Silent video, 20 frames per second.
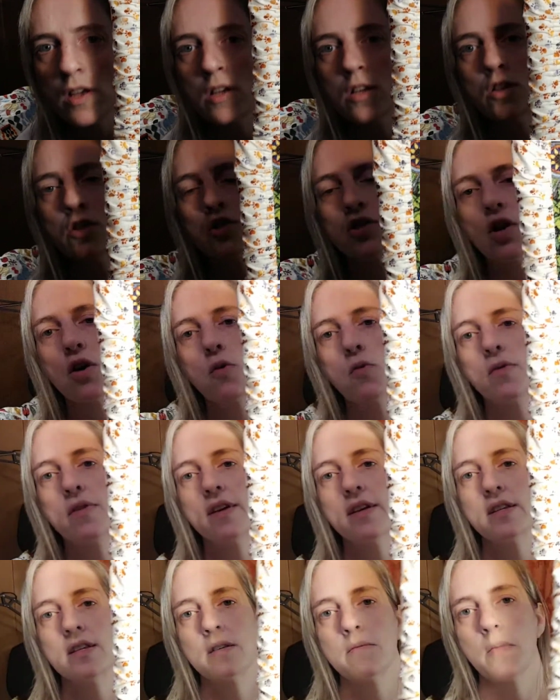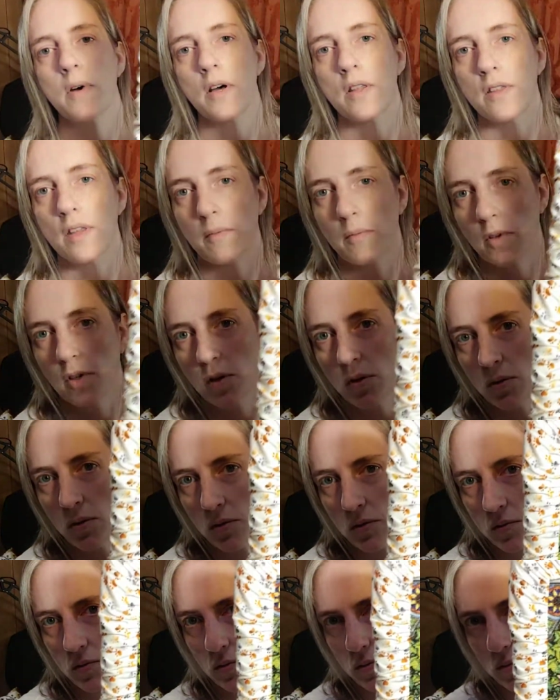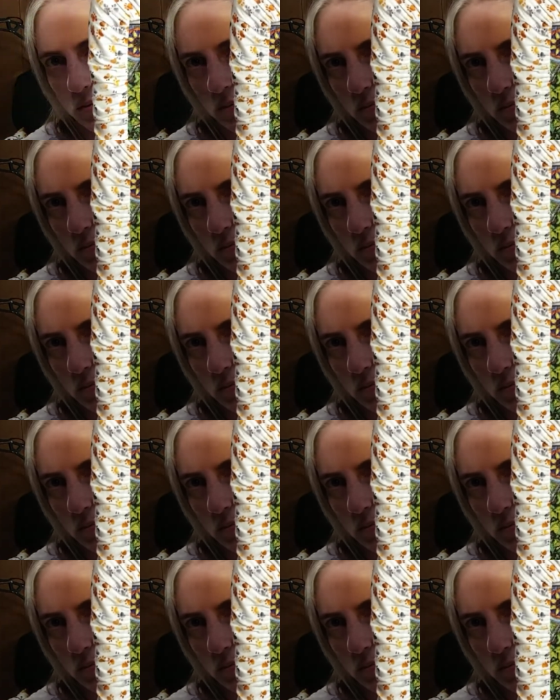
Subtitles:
So this month I'm going to